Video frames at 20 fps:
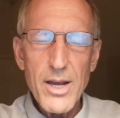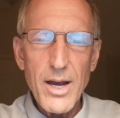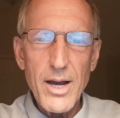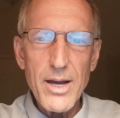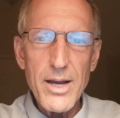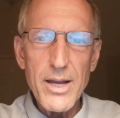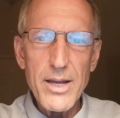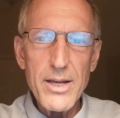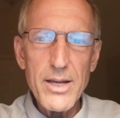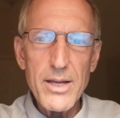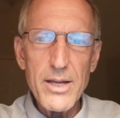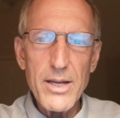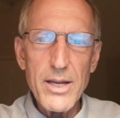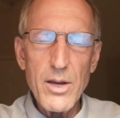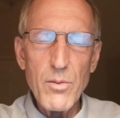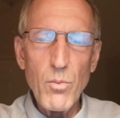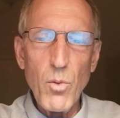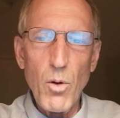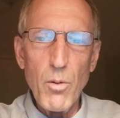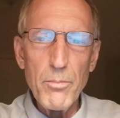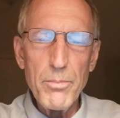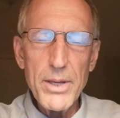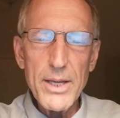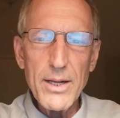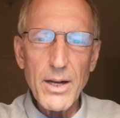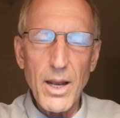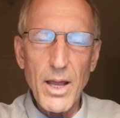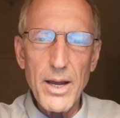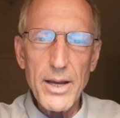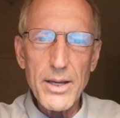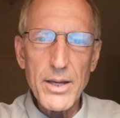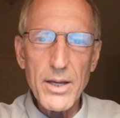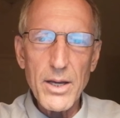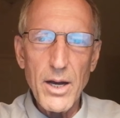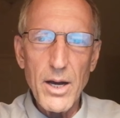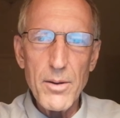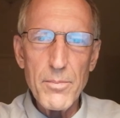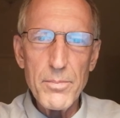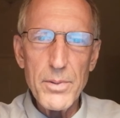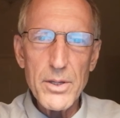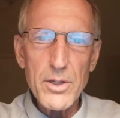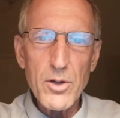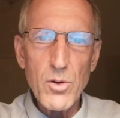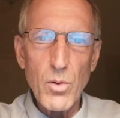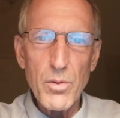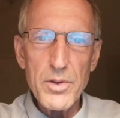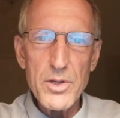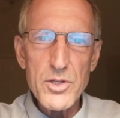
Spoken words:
It won't be like Bitcoin,